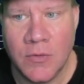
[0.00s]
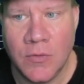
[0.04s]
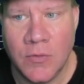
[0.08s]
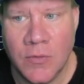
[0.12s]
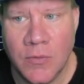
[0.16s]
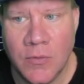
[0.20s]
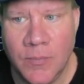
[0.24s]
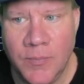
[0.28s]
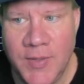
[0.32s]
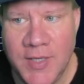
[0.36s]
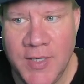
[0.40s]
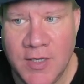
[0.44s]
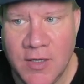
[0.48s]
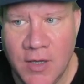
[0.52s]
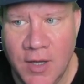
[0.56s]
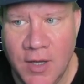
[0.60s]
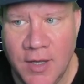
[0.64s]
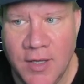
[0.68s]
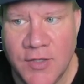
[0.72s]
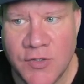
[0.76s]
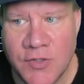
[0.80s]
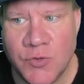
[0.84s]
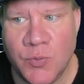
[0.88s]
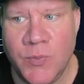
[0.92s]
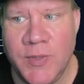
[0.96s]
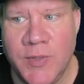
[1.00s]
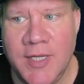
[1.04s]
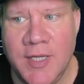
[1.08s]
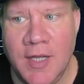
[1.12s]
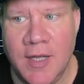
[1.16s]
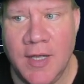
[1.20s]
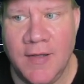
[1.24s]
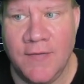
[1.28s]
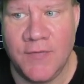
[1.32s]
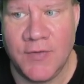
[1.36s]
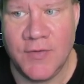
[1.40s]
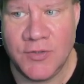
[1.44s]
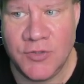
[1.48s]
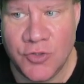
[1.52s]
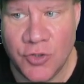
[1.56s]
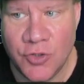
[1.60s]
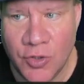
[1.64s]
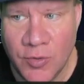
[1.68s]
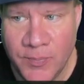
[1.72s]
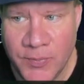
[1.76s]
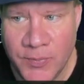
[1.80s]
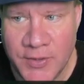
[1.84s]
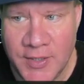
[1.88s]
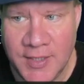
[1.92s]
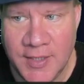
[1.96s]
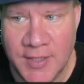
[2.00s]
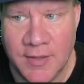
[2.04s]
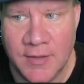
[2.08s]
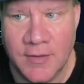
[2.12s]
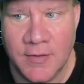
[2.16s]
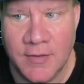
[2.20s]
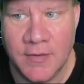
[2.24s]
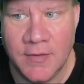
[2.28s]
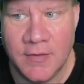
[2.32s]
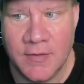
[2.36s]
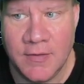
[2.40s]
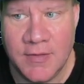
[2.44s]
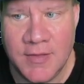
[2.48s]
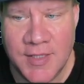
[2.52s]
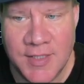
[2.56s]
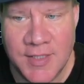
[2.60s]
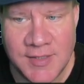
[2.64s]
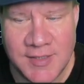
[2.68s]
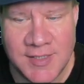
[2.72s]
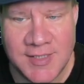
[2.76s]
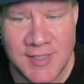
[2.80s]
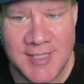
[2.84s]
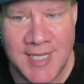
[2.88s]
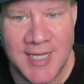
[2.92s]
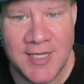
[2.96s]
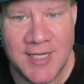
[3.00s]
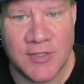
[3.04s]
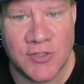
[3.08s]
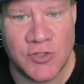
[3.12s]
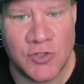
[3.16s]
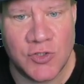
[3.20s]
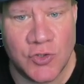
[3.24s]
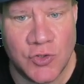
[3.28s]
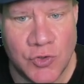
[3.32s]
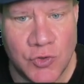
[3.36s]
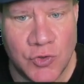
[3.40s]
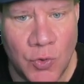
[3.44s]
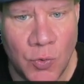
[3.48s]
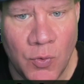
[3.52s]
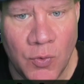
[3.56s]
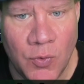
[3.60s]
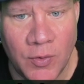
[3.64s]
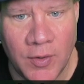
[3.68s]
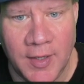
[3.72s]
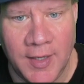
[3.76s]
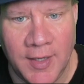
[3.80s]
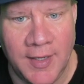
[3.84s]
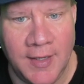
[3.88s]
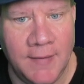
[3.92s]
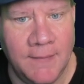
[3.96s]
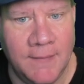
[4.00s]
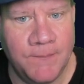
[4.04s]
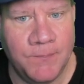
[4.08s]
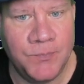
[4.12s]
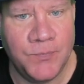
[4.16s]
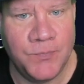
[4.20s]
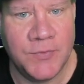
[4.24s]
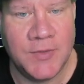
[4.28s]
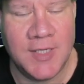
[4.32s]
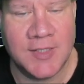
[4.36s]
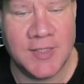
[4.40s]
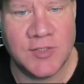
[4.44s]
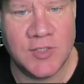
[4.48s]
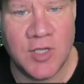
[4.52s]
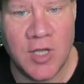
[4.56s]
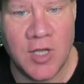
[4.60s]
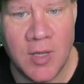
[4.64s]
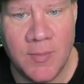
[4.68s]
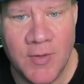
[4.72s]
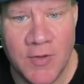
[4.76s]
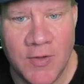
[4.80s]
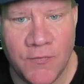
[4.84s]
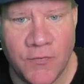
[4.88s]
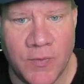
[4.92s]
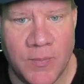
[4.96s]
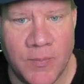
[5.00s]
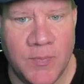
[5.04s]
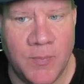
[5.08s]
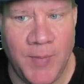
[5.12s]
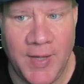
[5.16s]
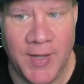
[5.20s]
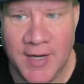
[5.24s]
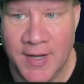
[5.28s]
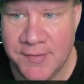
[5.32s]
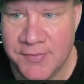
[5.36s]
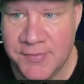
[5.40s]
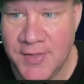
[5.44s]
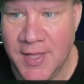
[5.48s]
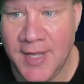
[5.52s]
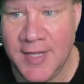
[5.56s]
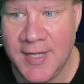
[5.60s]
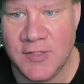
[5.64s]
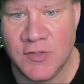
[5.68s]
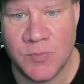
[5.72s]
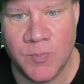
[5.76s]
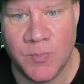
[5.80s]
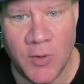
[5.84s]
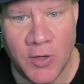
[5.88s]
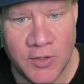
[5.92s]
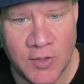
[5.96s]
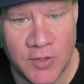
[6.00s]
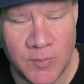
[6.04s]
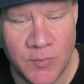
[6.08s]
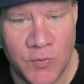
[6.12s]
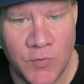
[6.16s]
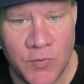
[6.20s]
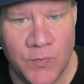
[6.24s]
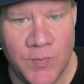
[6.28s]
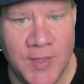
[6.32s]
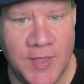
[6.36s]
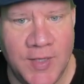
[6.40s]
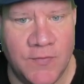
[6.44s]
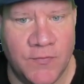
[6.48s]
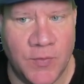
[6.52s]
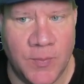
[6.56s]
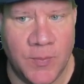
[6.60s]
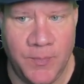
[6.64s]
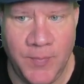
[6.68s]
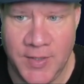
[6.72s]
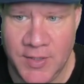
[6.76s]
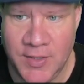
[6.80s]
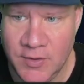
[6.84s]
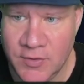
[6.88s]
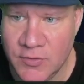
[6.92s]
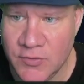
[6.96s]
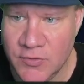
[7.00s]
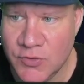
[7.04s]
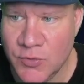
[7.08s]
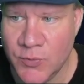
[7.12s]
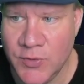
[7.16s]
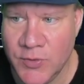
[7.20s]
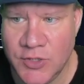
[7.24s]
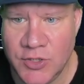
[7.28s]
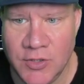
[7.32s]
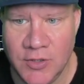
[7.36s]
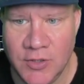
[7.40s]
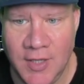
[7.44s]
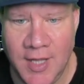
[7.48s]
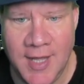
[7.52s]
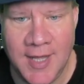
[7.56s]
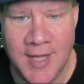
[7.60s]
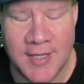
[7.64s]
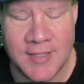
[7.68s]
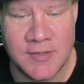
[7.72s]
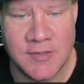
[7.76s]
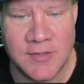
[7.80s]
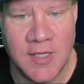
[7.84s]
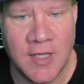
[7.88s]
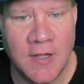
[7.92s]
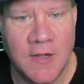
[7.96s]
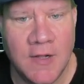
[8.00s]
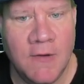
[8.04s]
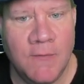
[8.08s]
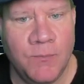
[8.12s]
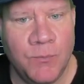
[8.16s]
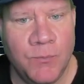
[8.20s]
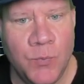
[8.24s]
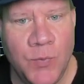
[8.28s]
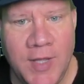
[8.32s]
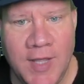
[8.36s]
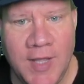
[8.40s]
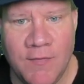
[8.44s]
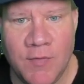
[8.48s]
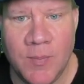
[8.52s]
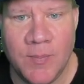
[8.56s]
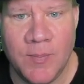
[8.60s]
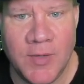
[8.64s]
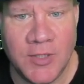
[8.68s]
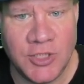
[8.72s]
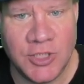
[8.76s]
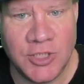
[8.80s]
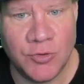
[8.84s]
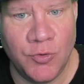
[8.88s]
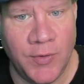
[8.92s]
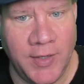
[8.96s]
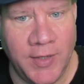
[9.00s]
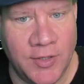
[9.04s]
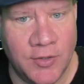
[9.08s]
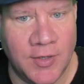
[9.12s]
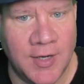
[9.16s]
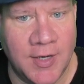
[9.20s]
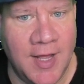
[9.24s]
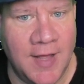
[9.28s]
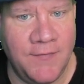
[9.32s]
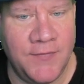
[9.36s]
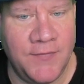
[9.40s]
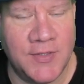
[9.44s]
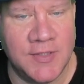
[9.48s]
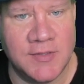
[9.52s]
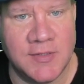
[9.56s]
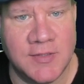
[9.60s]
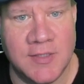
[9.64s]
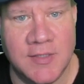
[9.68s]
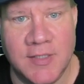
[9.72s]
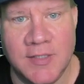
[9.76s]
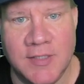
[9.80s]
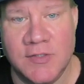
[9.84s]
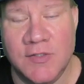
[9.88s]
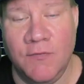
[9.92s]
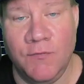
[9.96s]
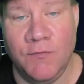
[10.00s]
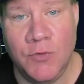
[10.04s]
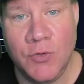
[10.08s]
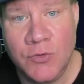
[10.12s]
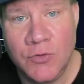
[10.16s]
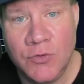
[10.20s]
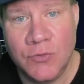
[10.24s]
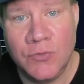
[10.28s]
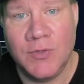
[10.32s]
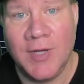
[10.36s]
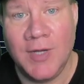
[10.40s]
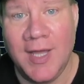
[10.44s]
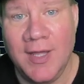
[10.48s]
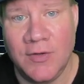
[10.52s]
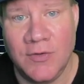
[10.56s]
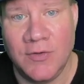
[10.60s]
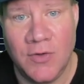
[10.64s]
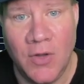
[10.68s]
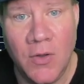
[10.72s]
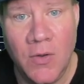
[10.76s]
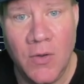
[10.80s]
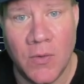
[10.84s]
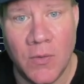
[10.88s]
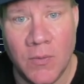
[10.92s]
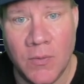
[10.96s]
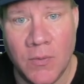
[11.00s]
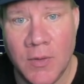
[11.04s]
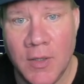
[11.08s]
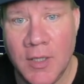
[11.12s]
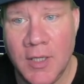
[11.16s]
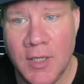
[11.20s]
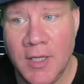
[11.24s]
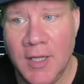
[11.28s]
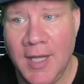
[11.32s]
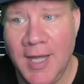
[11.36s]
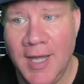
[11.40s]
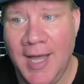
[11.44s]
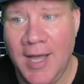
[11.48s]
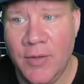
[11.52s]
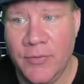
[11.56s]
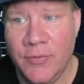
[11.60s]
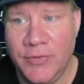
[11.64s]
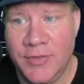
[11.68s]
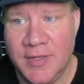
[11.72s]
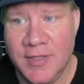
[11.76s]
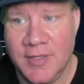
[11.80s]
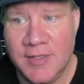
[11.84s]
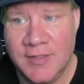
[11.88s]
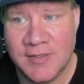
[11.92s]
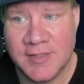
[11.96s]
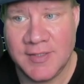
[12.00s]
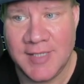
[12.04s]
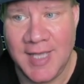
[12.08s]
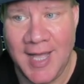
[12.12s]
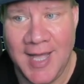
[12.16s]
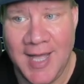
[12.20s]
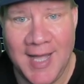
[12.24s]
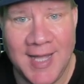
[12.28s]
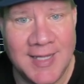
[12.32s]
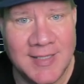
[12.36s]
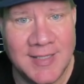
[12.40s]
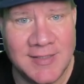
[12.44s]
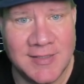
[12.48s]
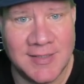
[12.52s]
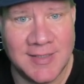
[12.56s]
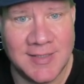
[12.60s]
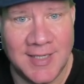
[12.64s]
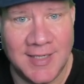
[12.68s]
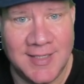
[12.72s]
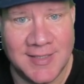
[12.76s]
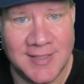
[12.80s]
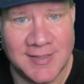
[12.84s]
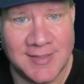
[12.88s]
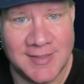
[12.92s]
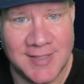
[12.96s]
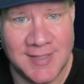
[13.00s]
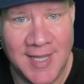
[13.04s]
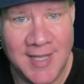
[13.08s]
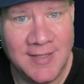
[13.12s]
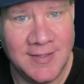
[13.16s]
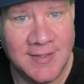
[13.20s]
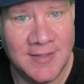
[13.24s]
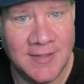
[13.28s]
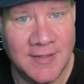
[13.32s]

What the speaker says: because we have interpreted this data story that's coming from BetOnline's market movement and from Pinnacle's original odds, we have a much greater confidence in this. If you do not know how this odds is getting set,